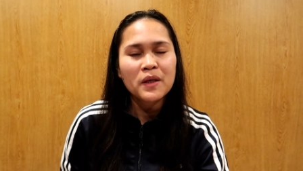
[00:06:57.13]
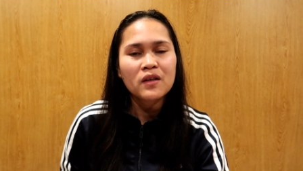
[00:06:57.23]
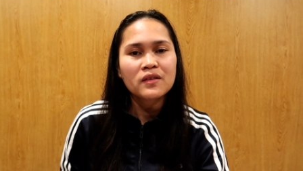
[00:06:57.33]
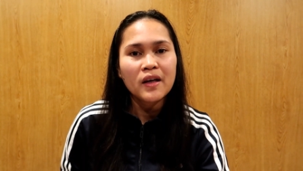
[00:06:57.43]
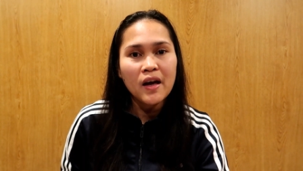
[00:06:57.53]

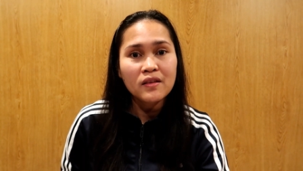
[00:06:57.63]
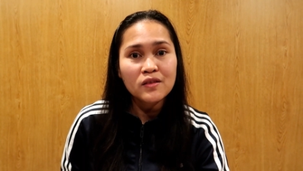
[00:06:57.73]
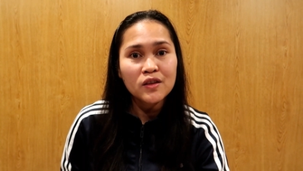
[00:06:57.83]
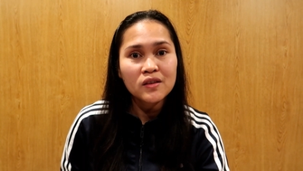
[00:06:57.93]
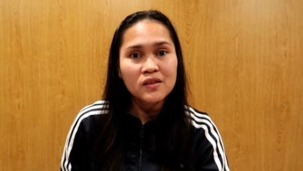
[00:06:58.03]
because I
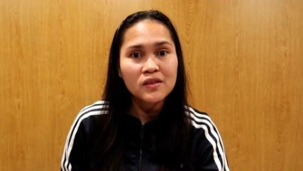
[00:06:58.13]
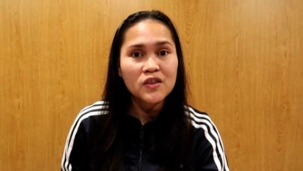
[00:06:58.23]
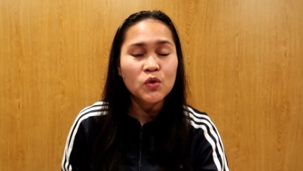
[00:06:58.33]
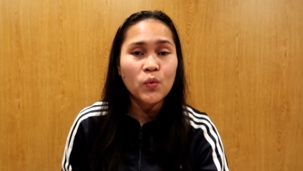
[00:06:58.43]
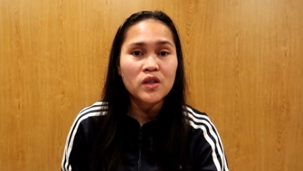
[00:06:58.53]
answered the
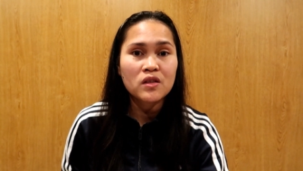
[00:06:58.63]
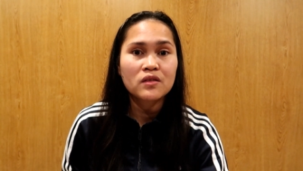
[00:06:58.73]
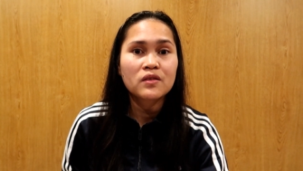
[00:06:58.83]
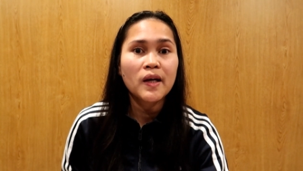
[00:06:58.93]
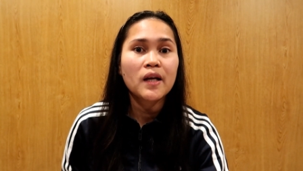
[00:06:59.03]
6
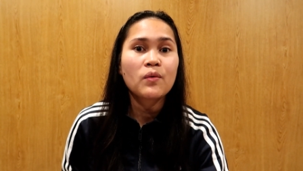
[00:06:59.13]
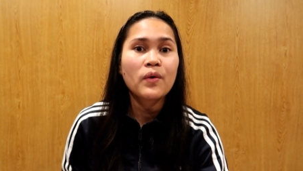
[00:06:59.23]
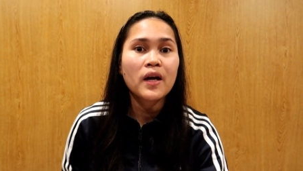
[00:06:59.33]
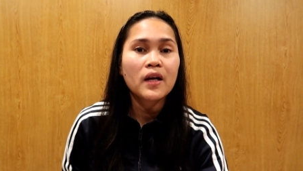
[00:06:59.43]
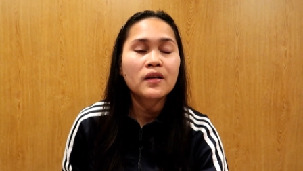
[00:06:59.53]
questions right
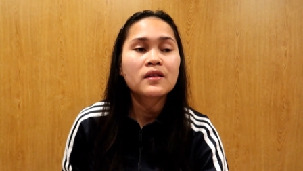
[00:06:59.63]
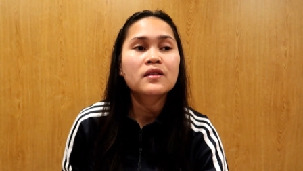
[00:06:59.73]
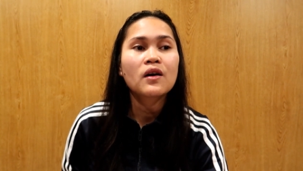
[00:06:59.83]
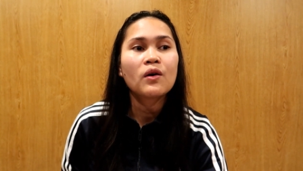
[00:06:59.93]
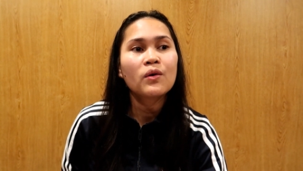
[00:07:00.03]
away,
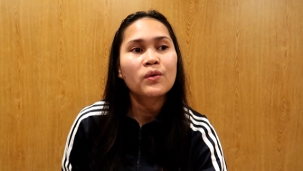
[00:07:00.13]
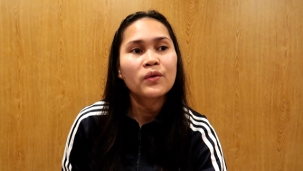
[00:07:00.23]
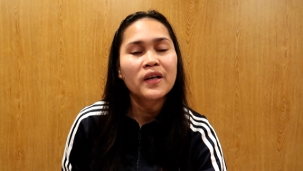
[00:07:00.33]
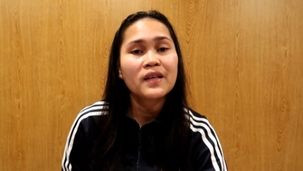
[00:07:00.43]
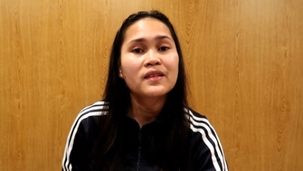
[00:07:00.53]
so
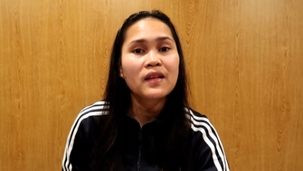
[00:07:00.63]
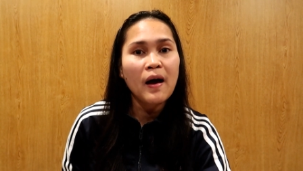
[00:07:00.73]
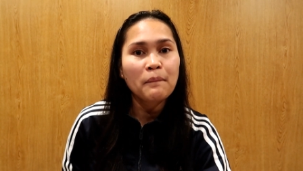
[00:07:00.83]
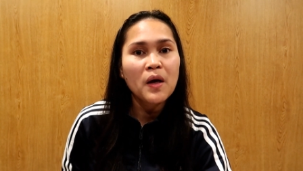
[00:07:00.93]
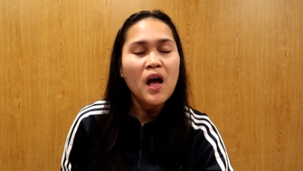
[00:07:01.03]
he
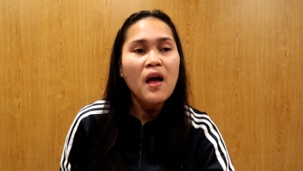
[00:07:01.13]
stopped.